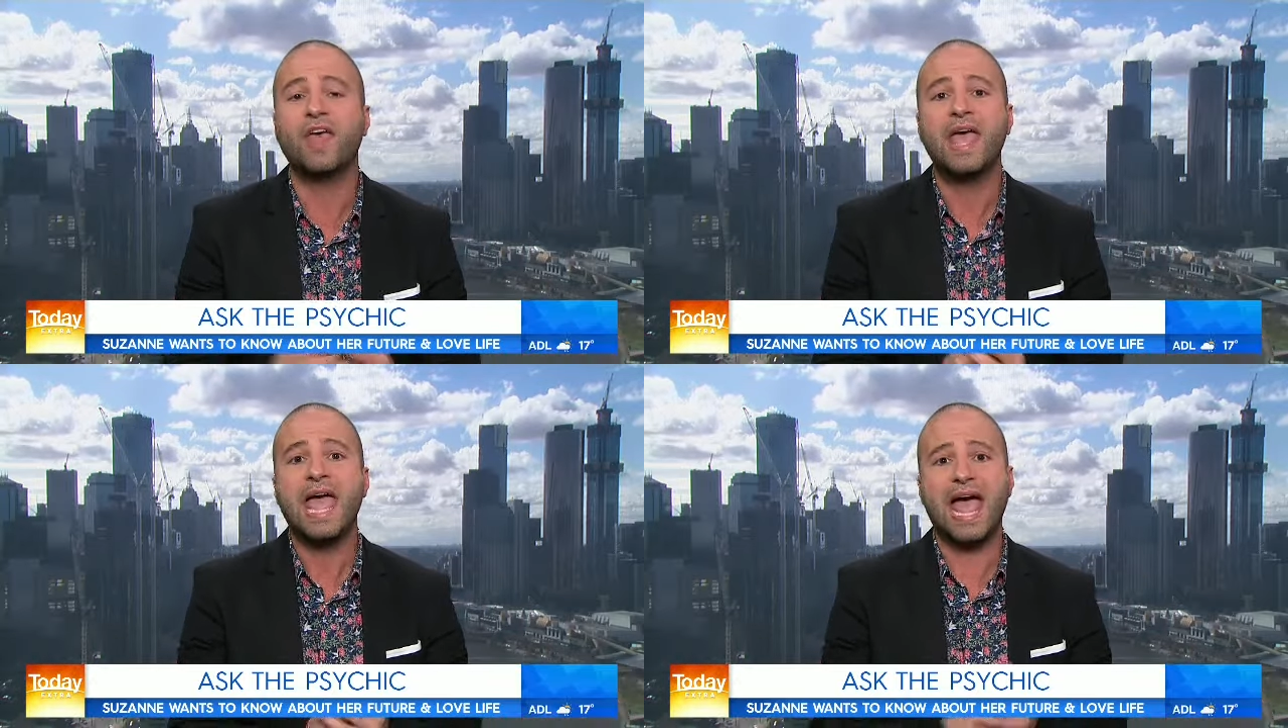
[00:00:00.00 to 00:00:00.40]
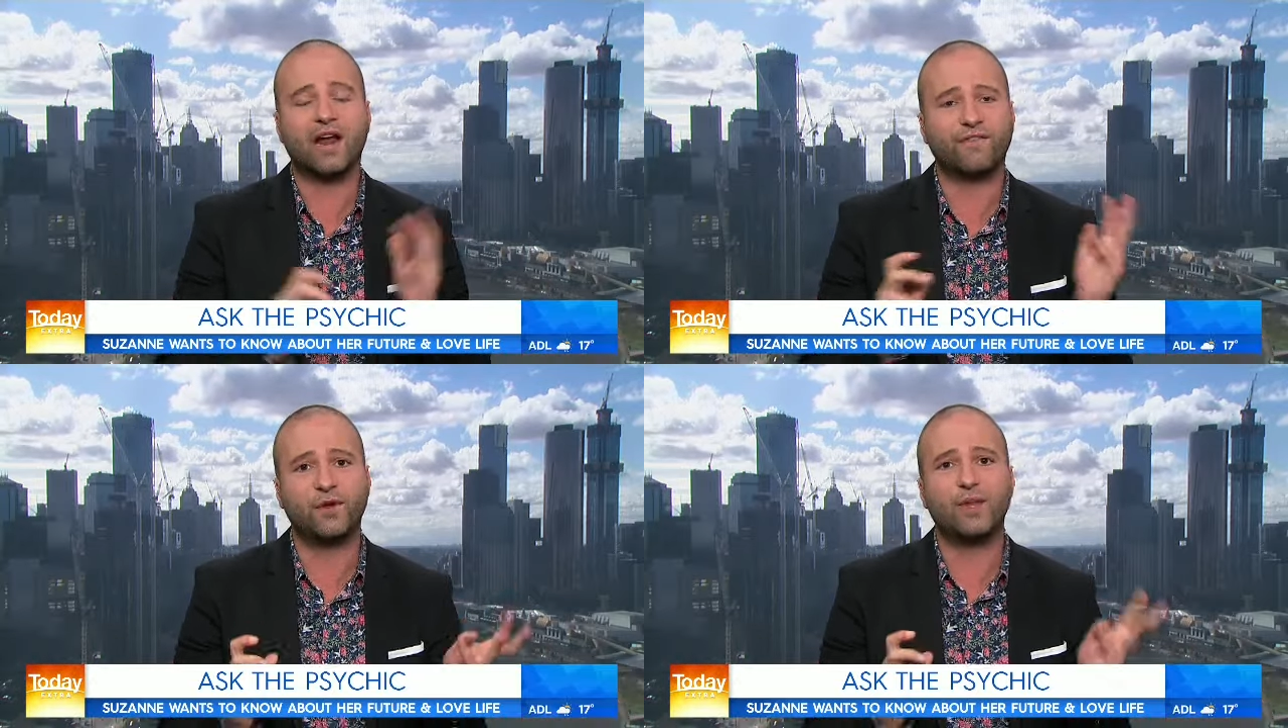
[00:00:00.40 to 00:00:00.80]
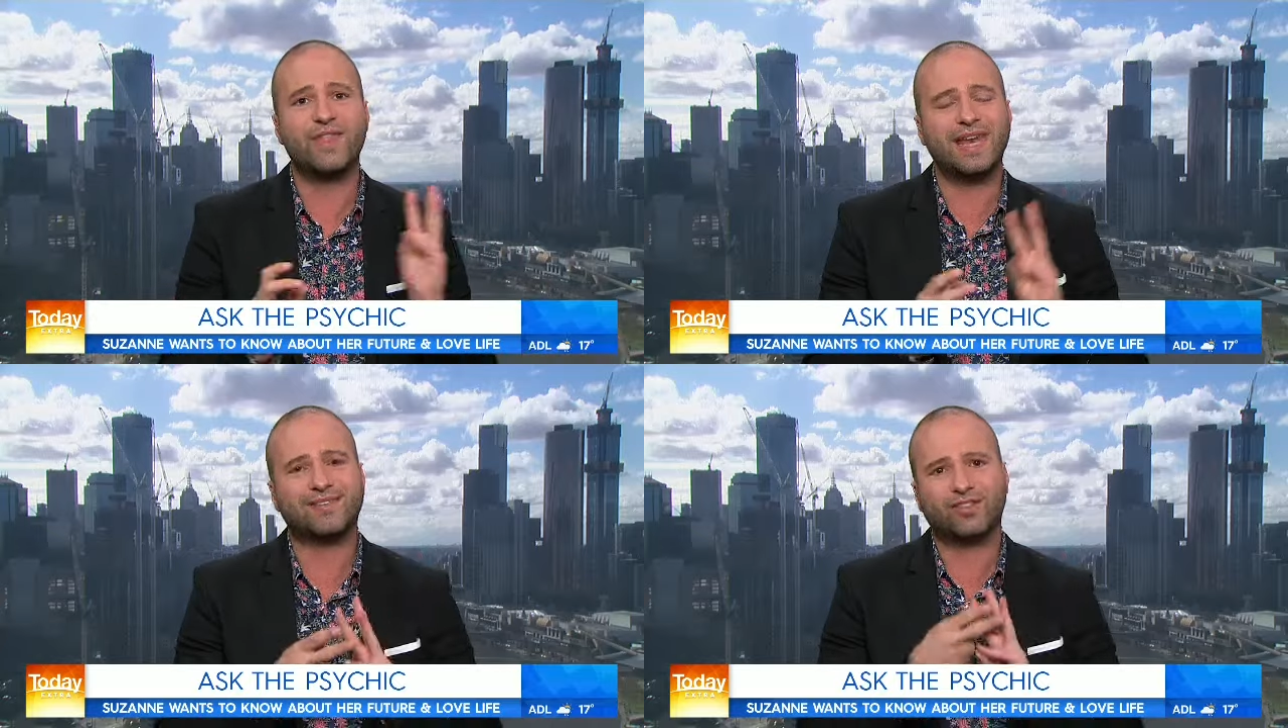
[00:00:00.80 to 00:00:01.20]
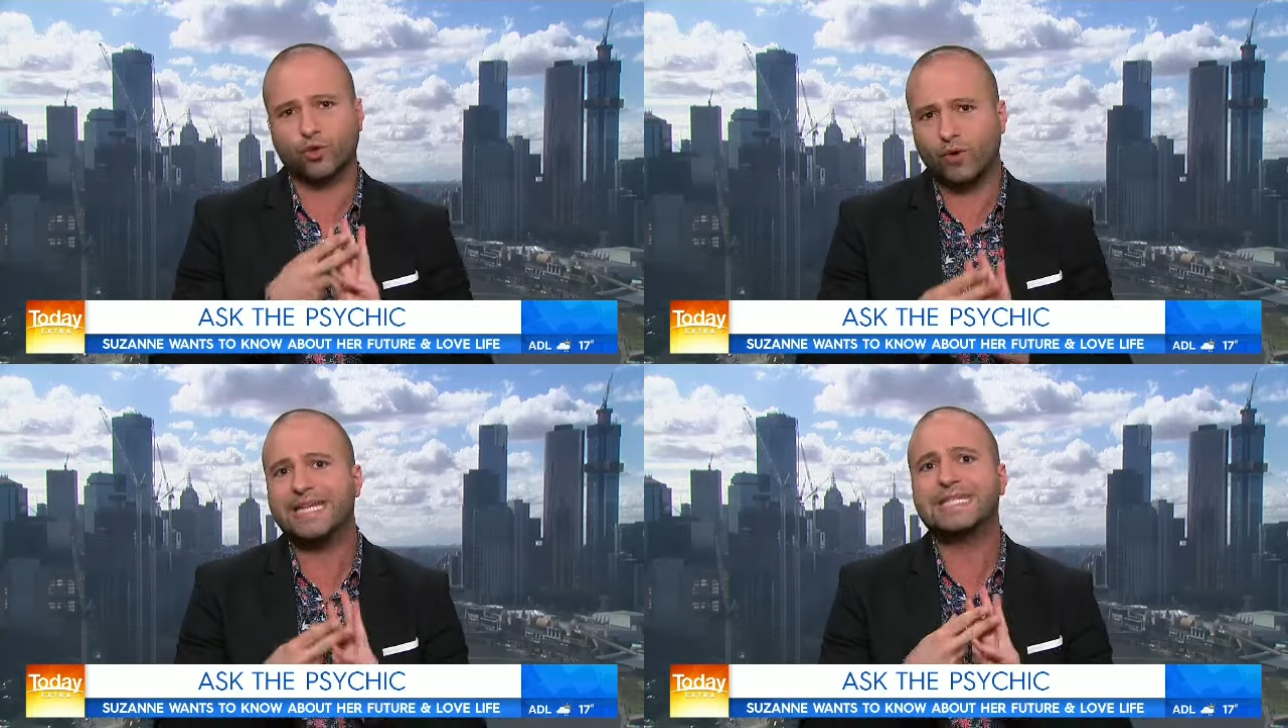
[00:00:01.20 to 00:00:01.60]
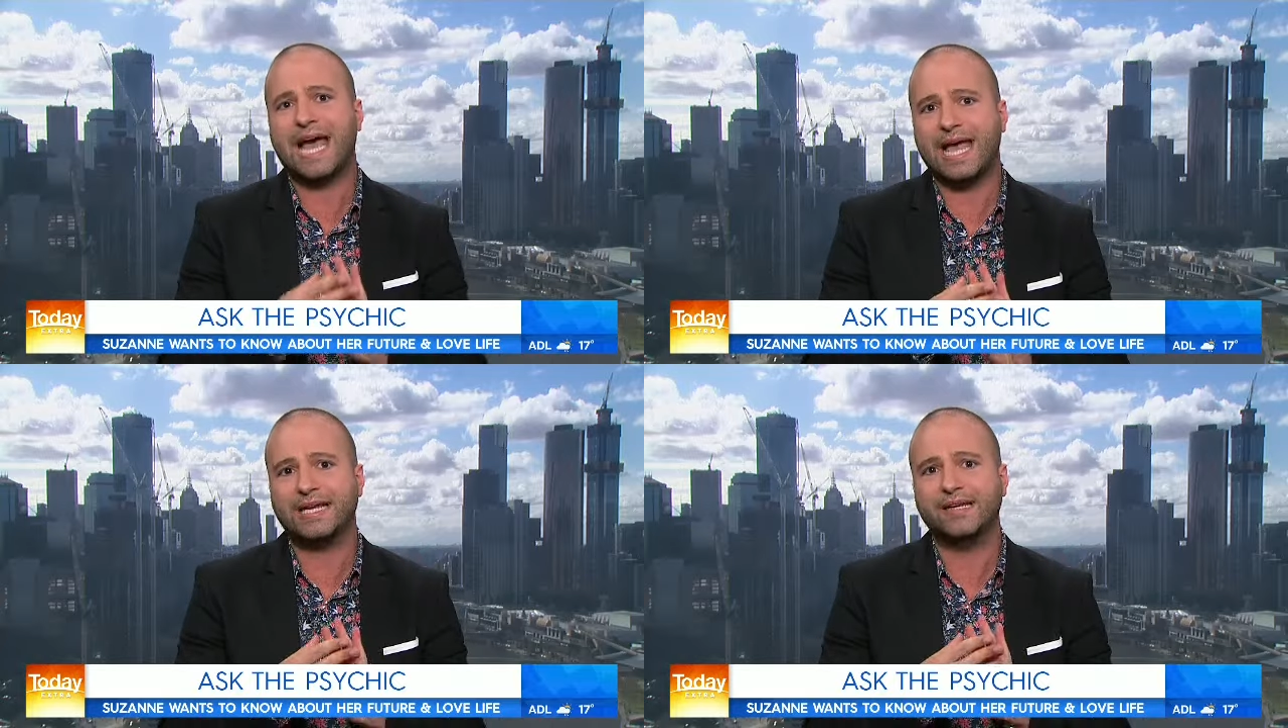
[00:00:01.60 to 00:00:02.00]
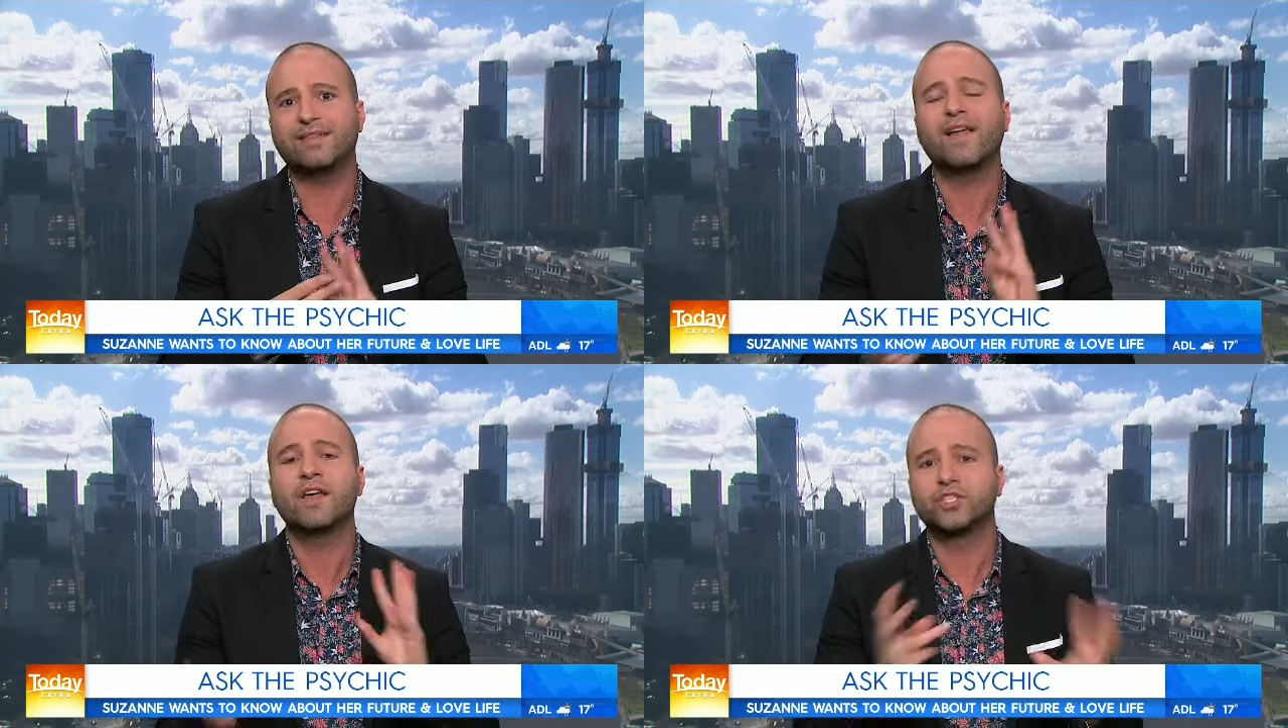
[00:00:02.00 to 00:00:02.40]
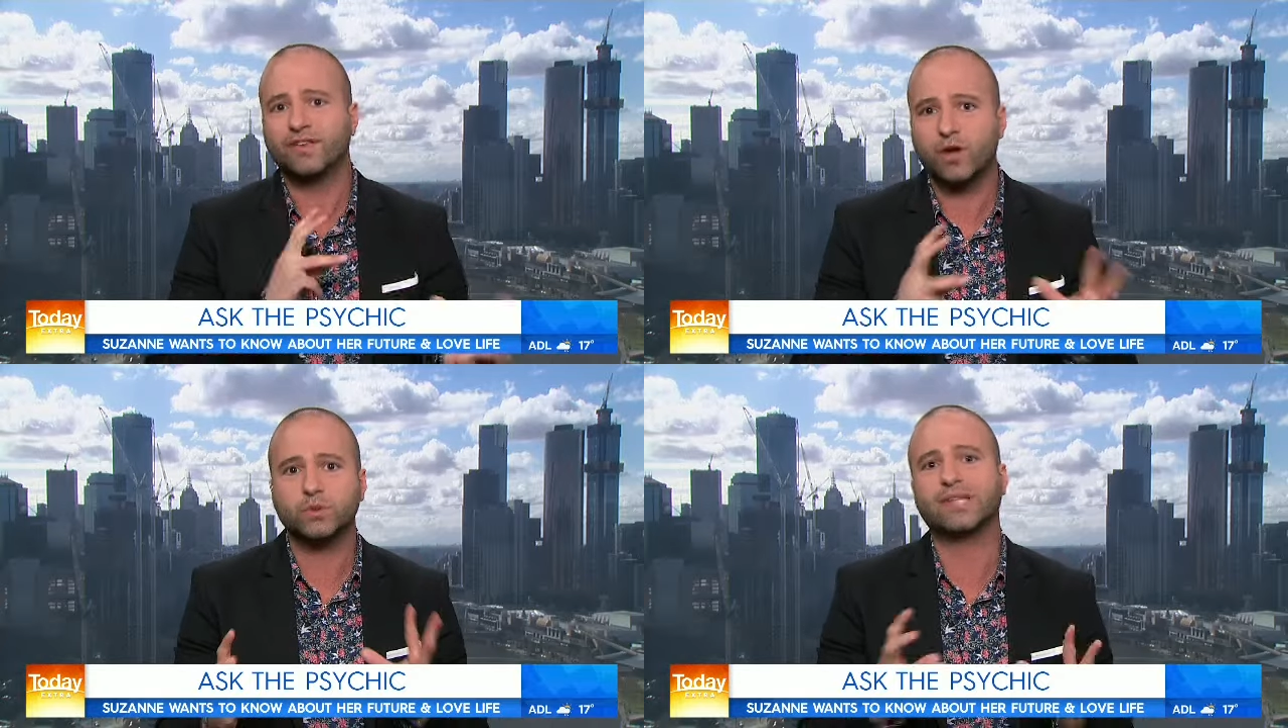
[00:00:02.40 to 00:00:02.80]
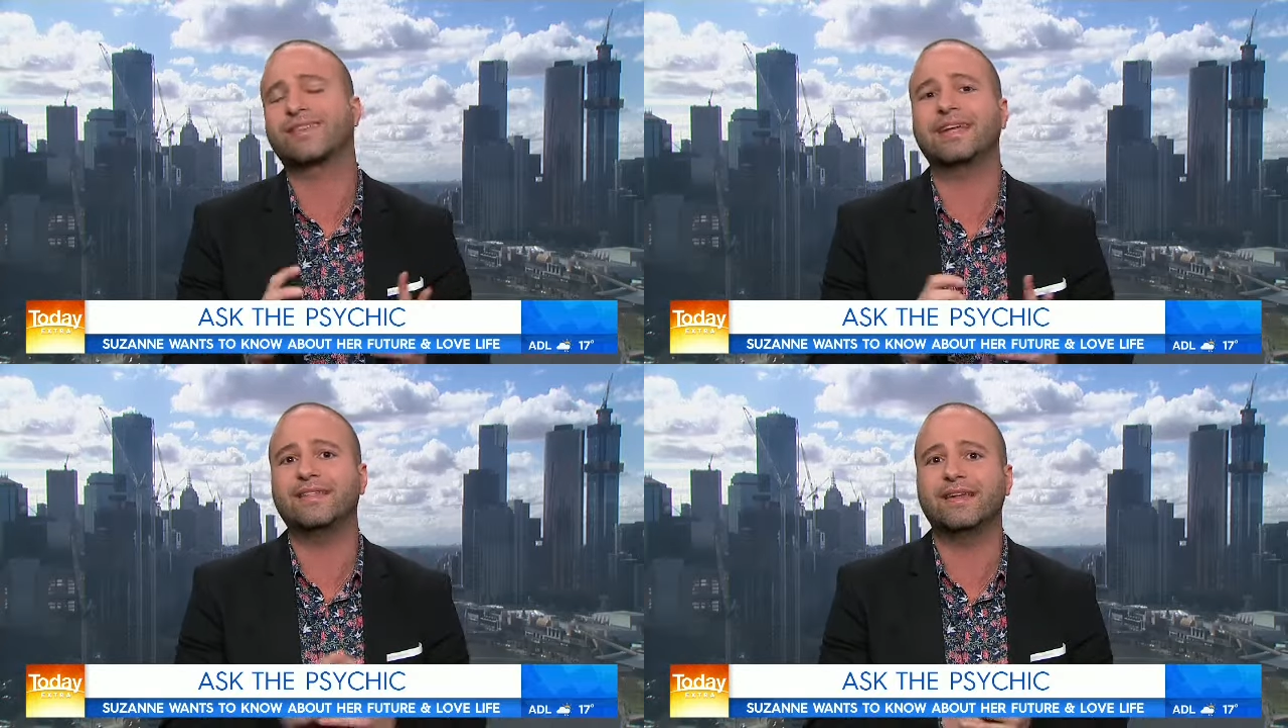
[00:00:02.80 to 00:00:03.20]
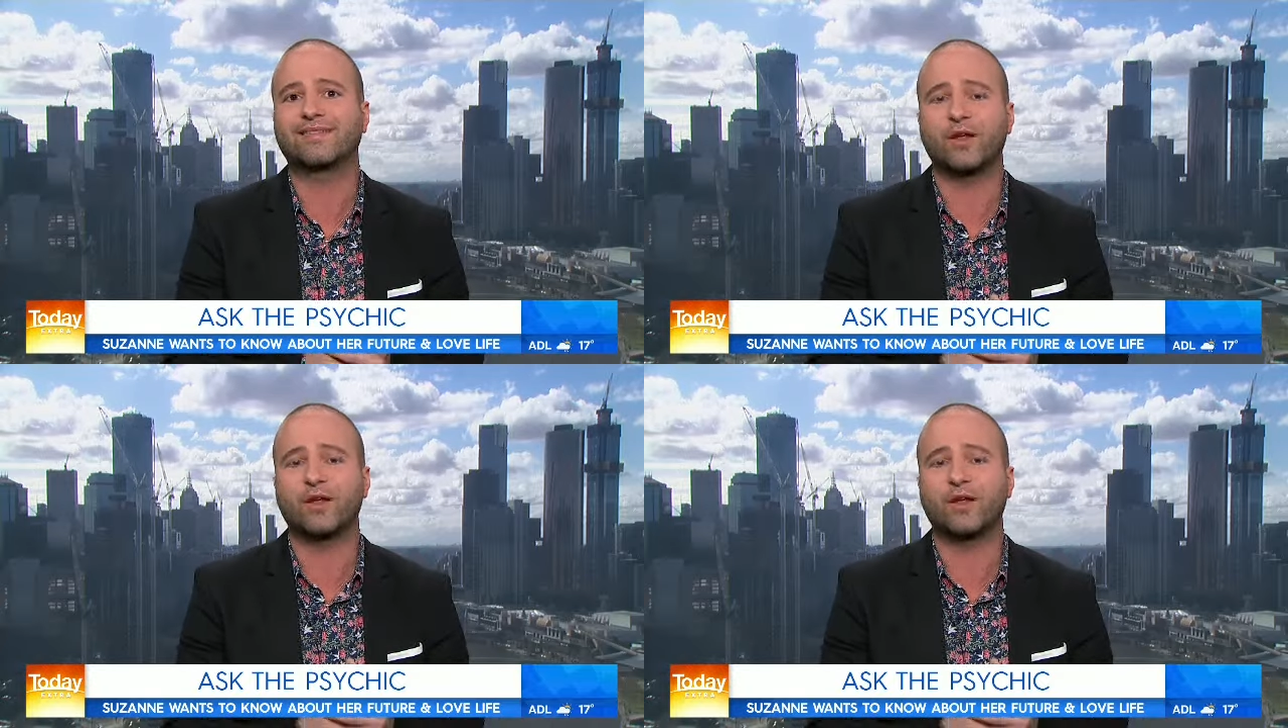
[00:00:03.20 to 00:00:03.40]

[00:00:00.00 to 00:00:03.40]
Mm-hmm. And I feel in the next 3 days, she's going to see this.